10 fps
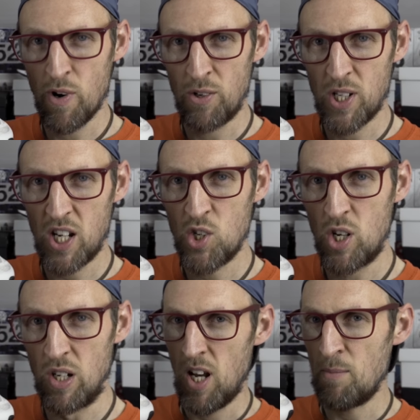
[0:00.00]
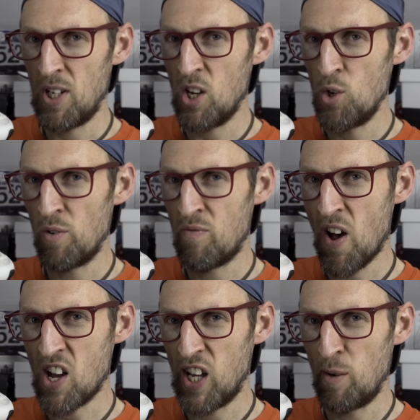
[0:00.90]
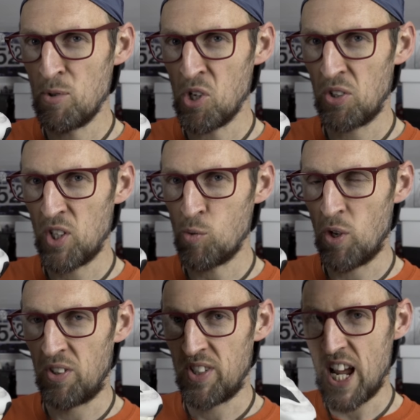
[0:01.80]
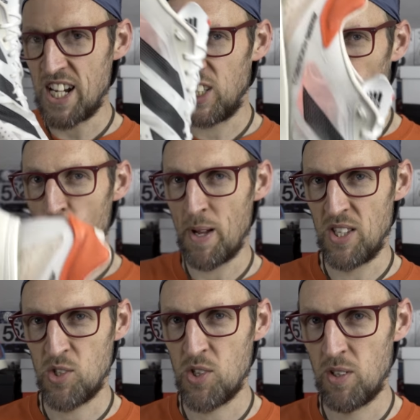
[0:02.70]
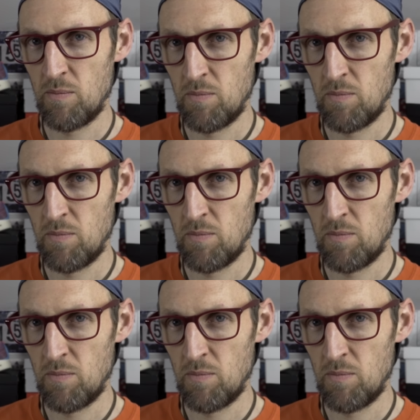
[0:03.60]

rotation? Let me know your vibes on this one down in the comments.